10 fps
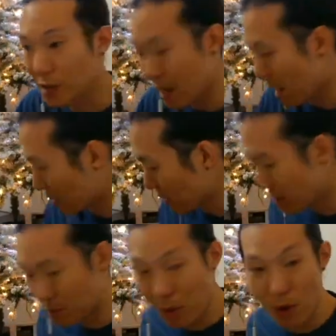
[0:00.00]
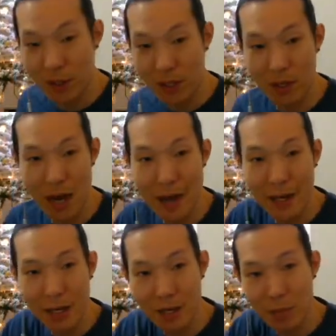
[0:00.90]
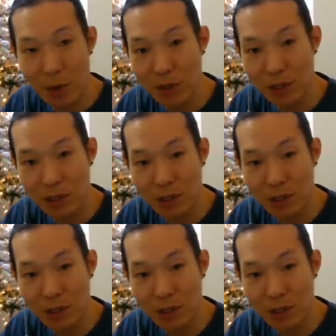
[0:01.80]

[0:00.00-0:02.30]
The headless poker. High card poker.